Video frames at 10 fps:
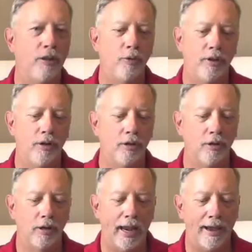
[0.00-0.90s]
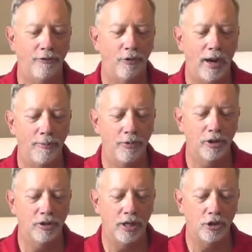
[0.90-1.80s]
with your half wrap, your
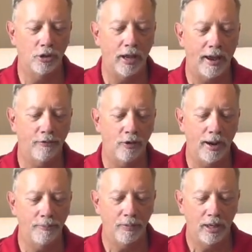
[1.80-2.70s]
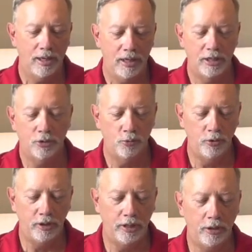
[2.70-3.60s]
essential half wrap, it's
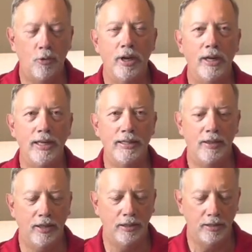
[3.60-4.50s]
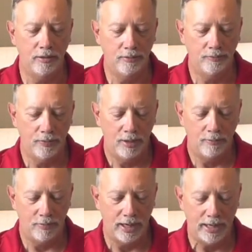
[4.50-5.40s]
really quite an easy thing to do.
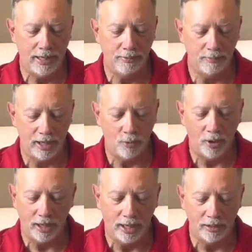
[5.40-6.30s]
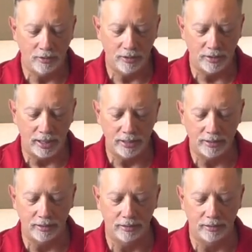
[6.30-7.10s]
My way I do it is I just